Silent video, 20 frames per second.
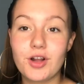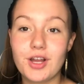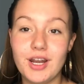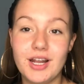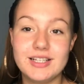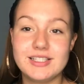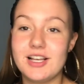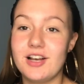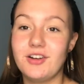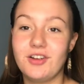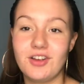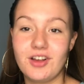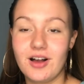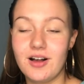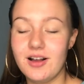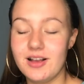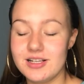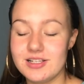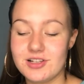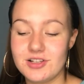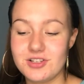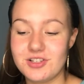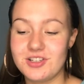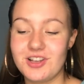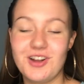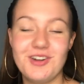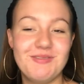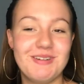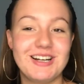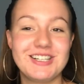can I tell you guys?
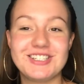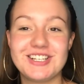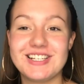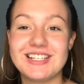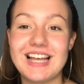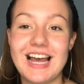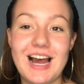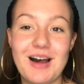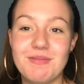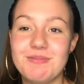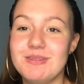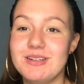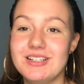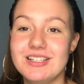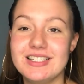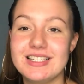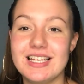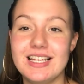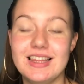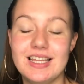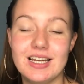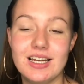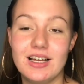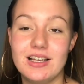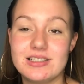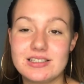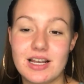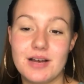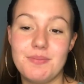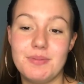So much has happened in the
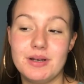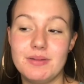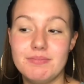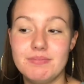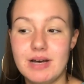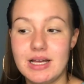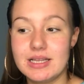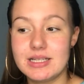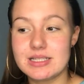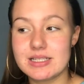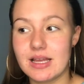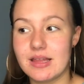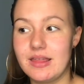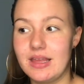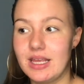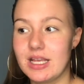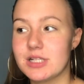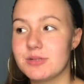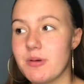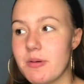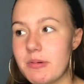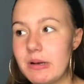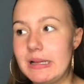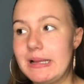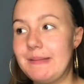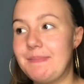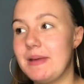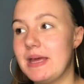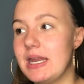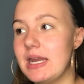last couple of months. I think it's probably
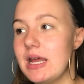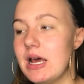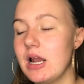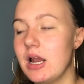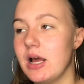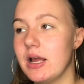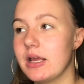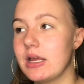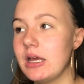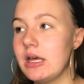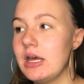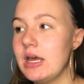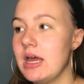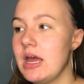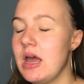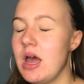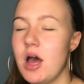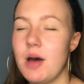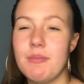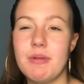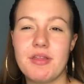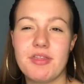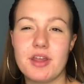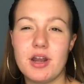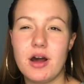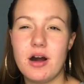been like a month and a